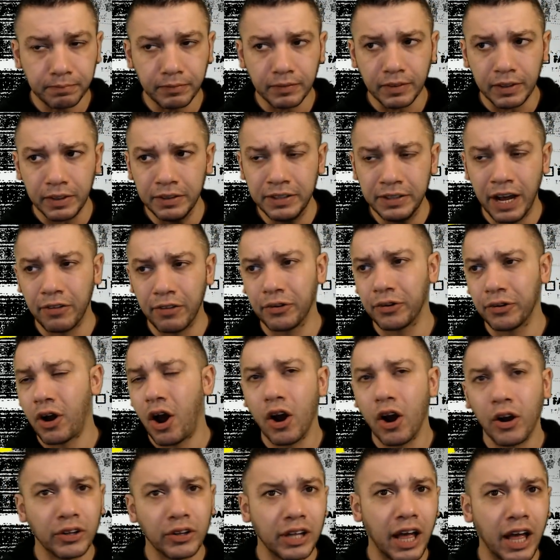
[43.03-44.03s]
Now, there
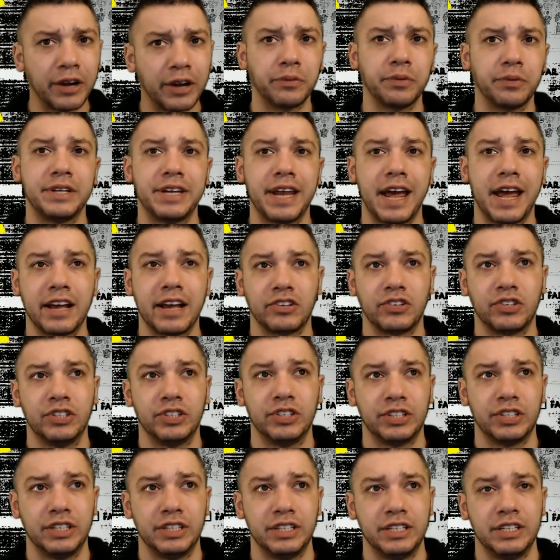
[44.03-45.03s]
are a lot of redactions
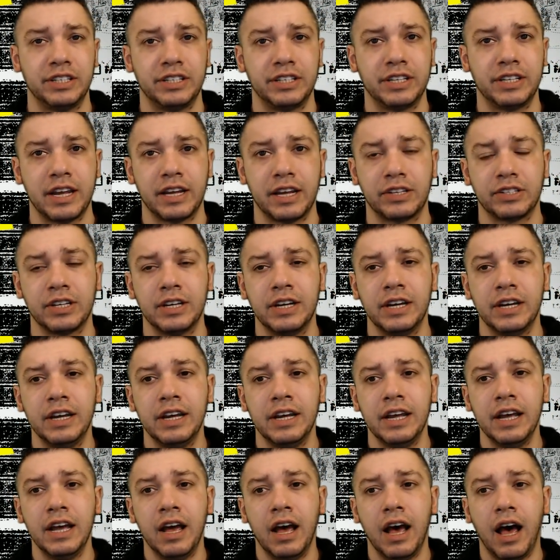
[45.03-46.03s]
in these things.
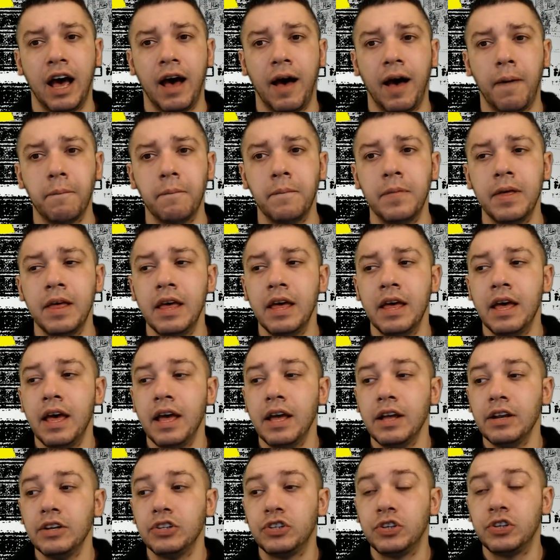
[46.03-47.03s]

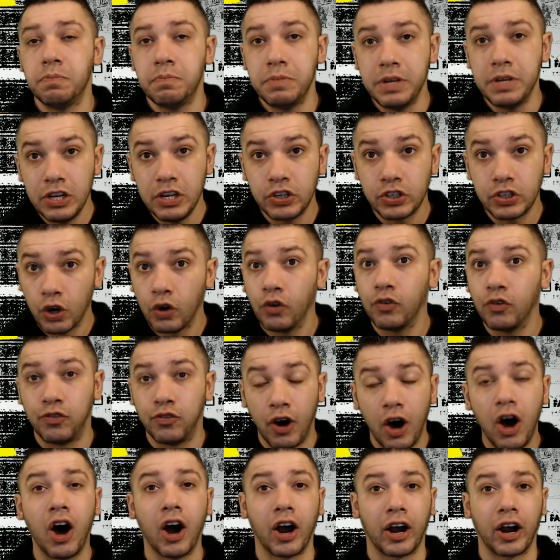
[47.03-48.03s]
To me, so
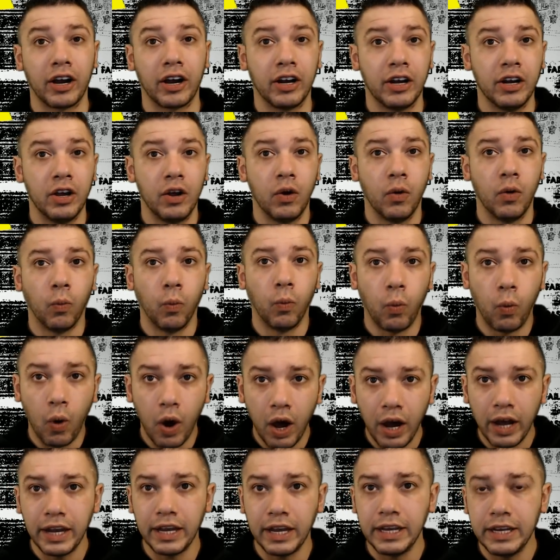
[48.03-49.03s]
far,
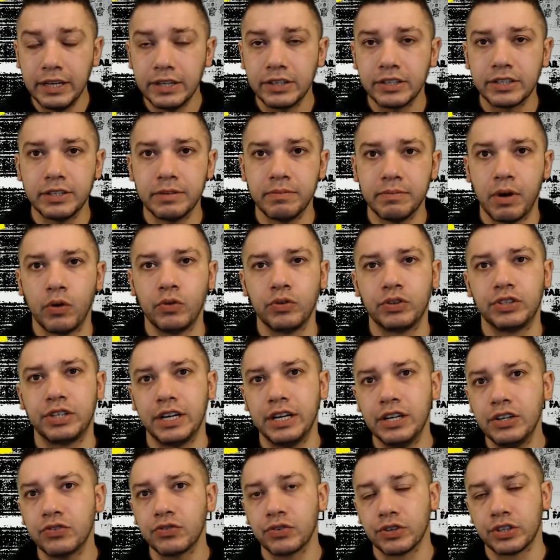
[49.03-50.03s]
what is the most
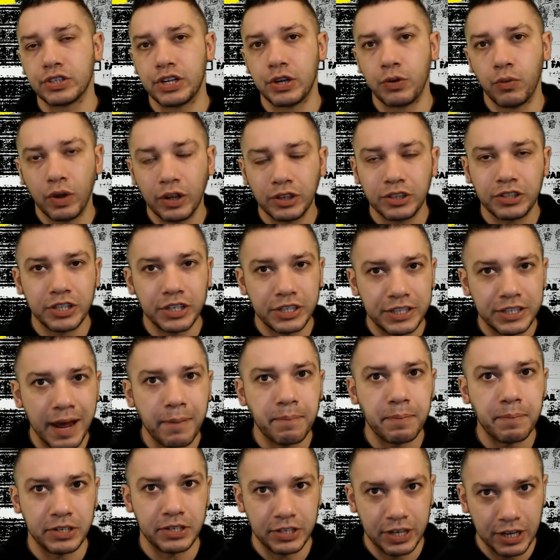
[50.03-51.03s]
interesting? Well, it's the
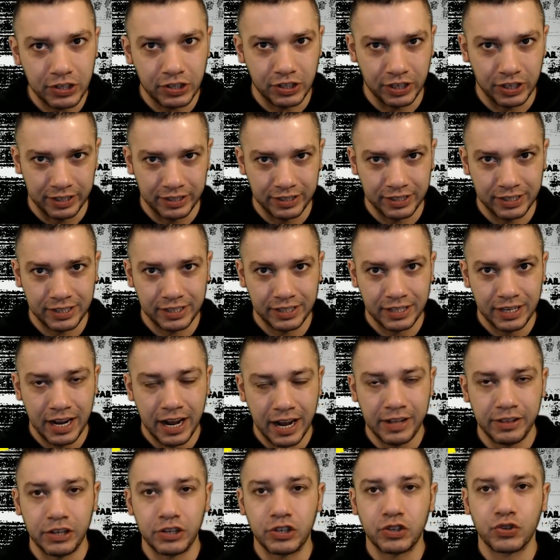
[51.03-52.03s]
depositions
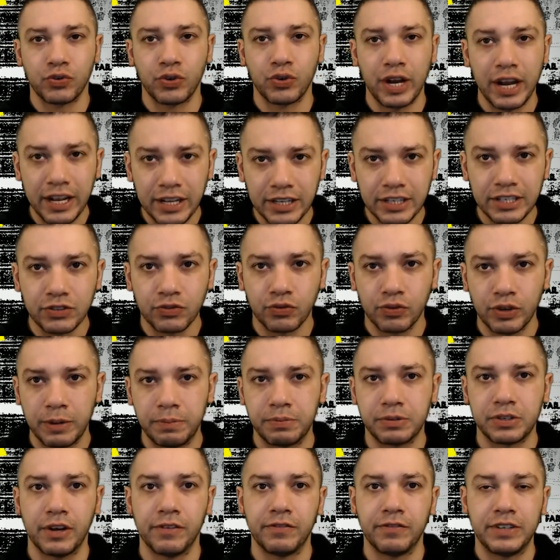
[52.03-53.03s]
and the transcripts
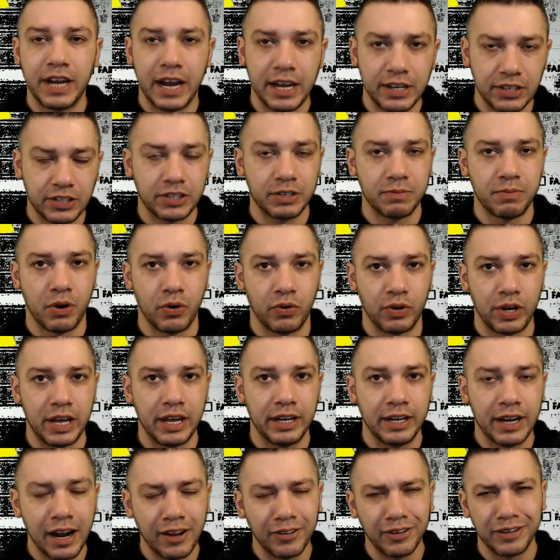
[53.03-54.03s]
of testimony. And
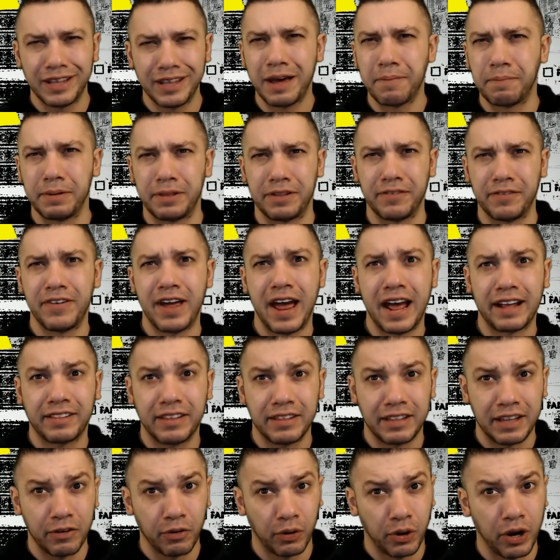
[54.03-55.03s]
not only that, but the fact that
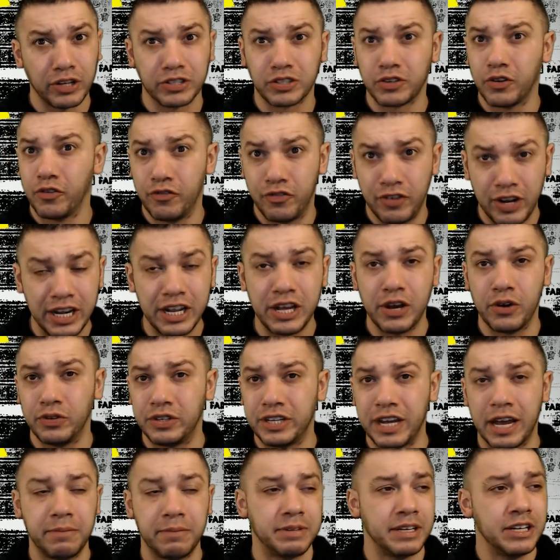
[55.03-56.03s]
they were also
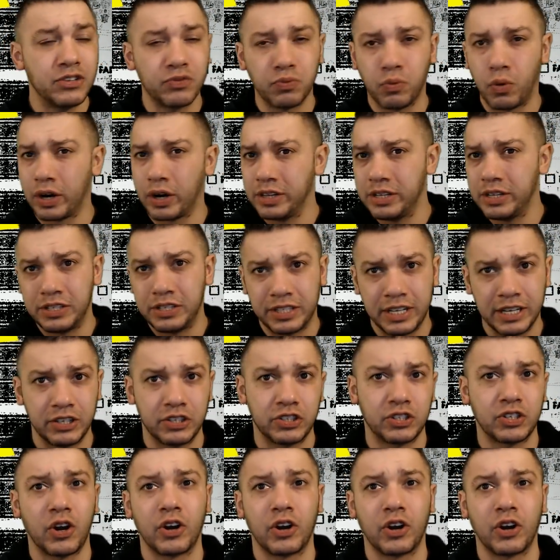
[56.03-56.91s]
videotaped. Each one of these things